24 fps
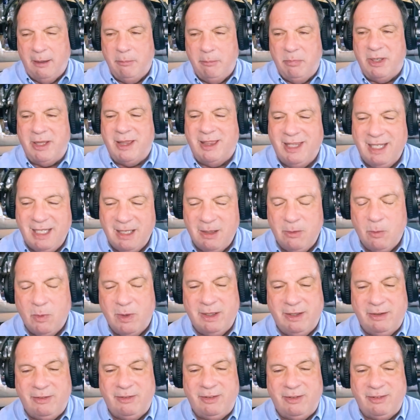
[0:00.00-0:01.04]
But then
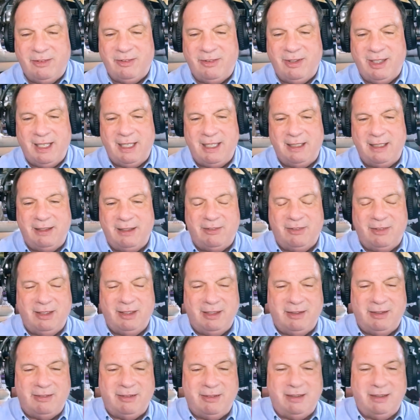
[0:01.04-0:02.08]
what does it say? And it
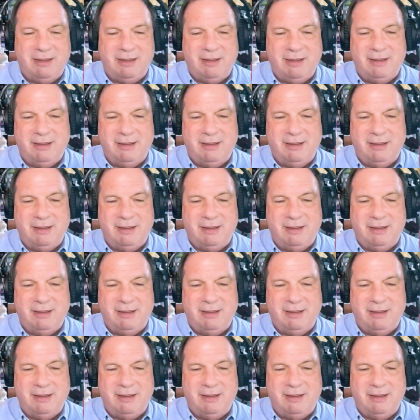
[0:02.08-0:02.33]
says